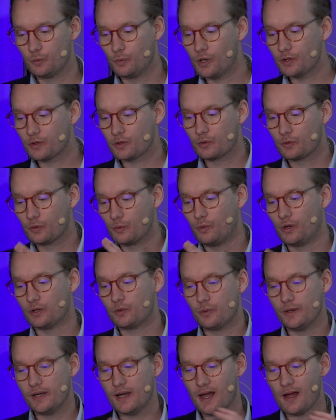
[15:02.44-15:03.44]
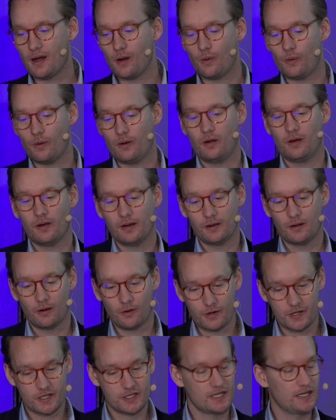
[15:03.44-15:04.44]
what we now
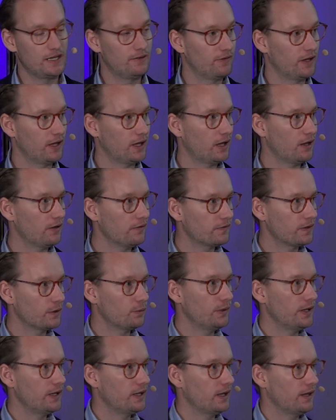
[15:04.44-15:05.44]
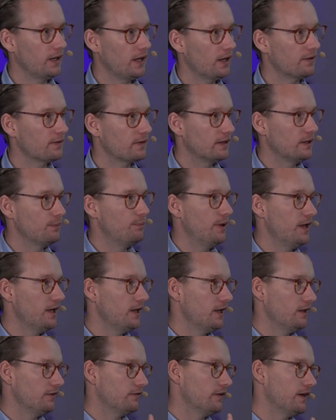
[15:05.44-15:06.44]
are achieving is that we can get the big
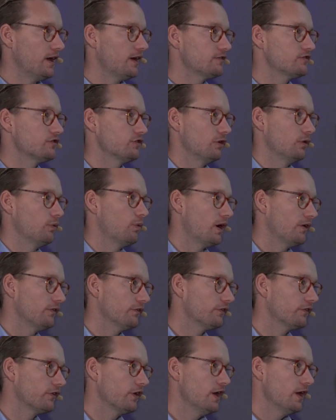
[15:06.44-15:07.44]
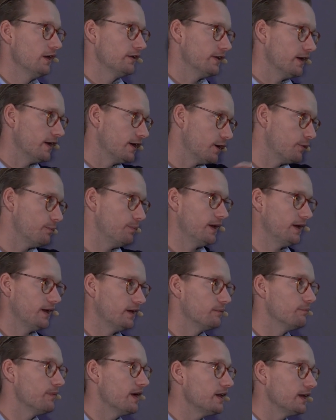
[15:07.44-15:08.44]
international ones that are big
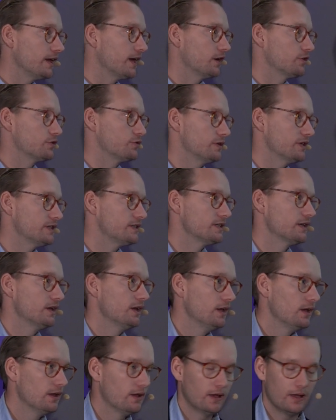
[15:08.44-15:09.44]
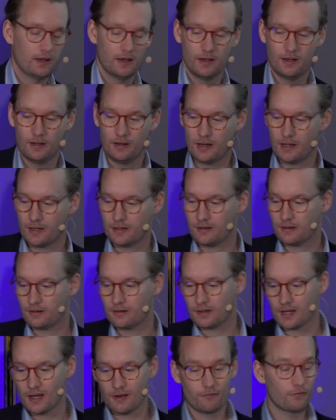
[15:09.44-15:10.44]
in many countries, like
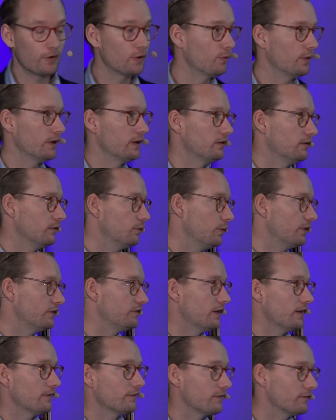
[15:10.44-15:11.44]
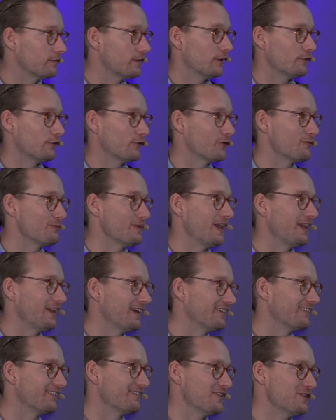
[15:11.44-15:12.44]
Canva with tens of thousands of
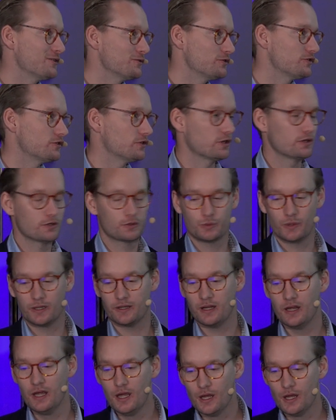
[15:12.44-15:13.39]
millions of users, with